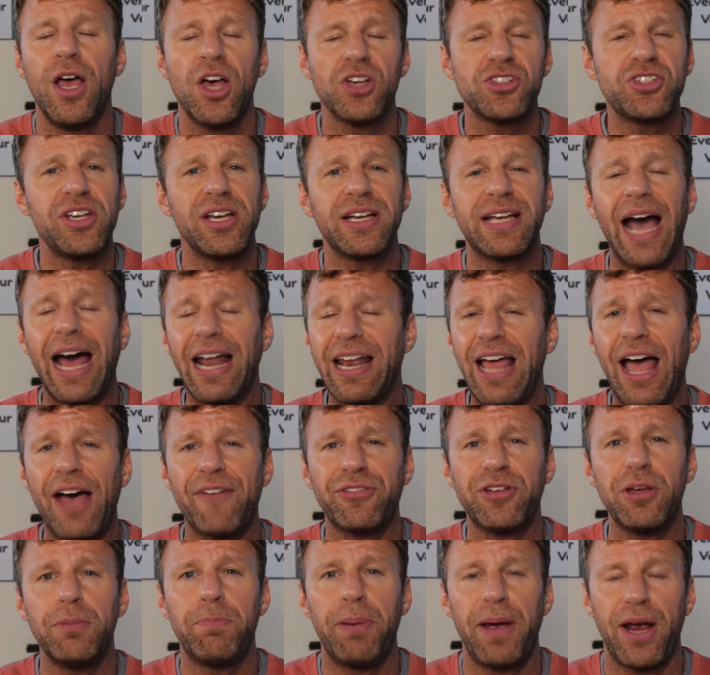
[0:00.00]
So you gotta
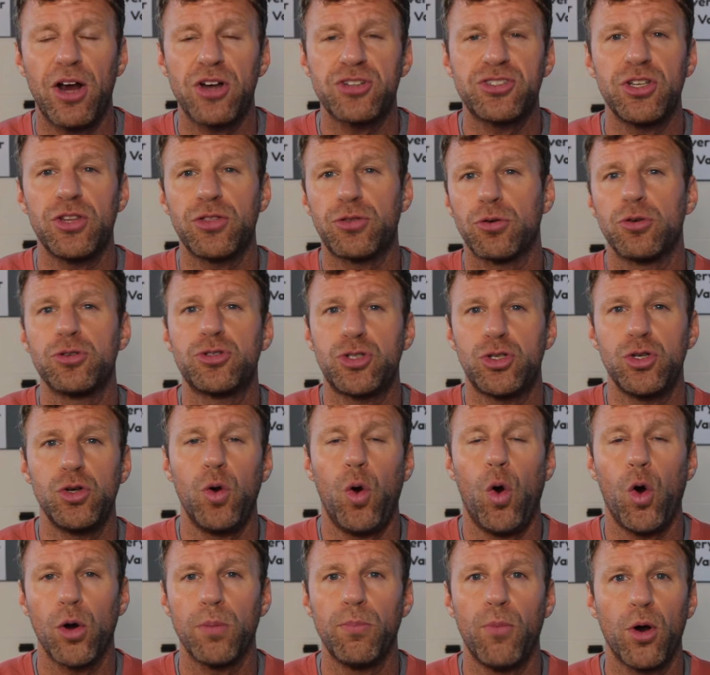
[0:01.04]
have comparison through two
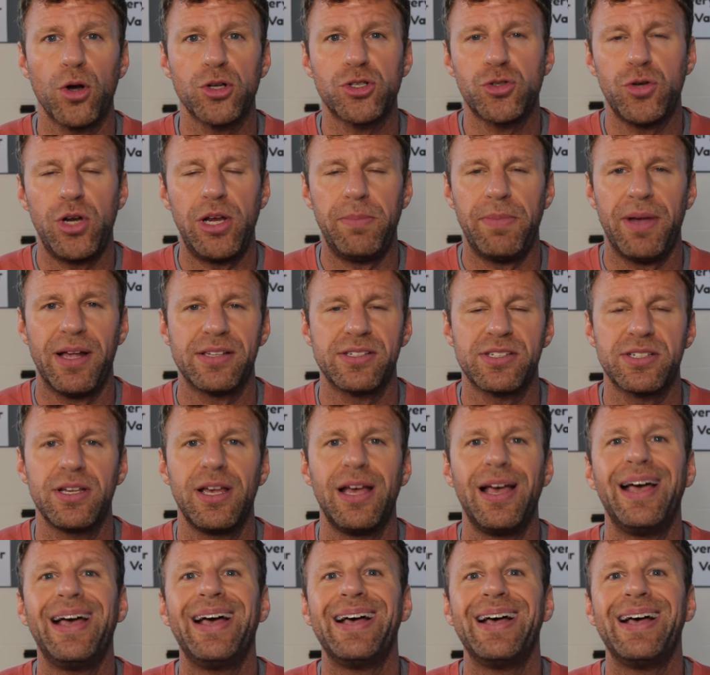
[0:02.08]
or more treatments.